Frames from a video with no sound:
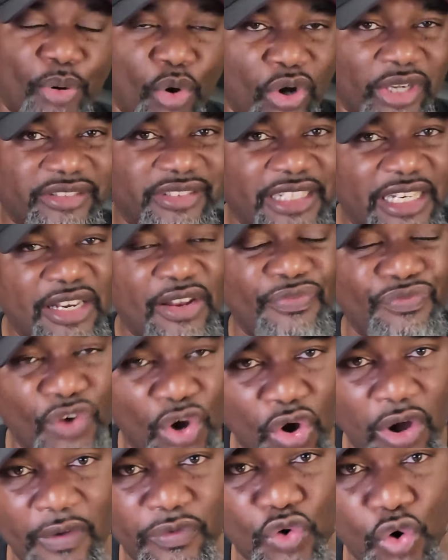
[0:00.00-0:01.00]
points in the
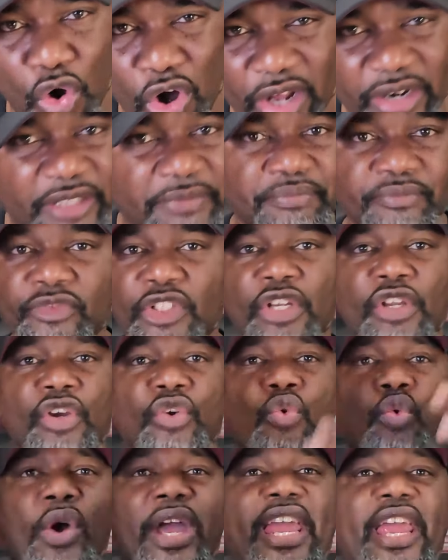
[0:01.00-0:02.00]
fourth quarter.
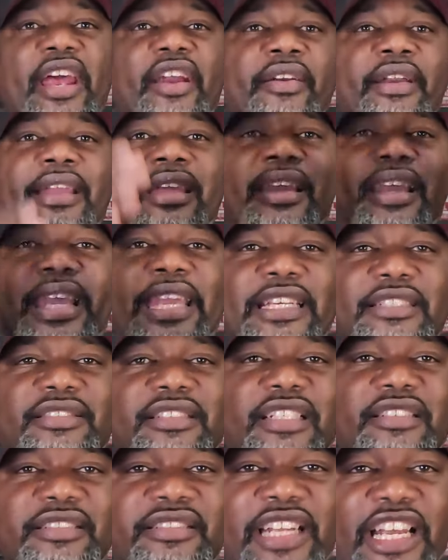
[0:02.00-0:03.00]
Where is
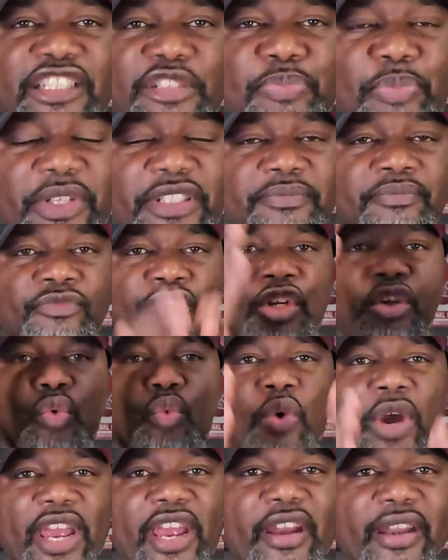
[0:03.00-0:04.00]
the discipline?
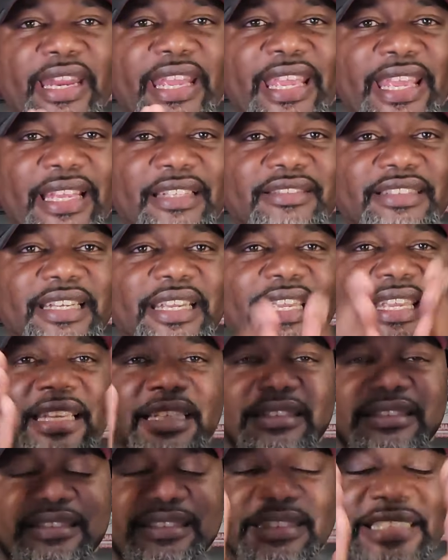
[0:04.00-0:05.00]
Where is the
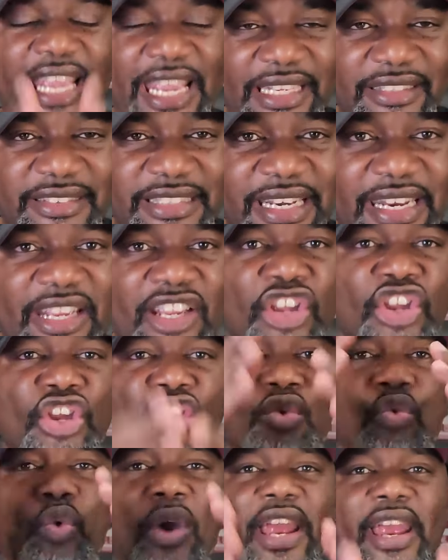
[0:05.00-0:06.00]
intensity?
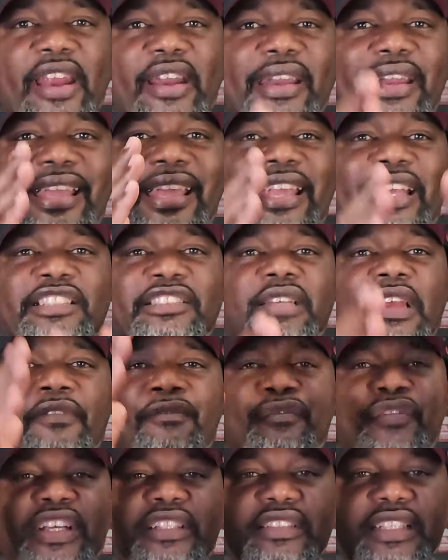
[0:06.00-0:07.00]
Where is the
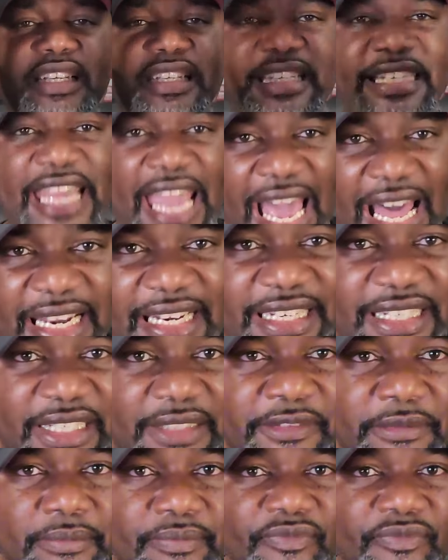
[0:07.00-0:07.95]
physicality?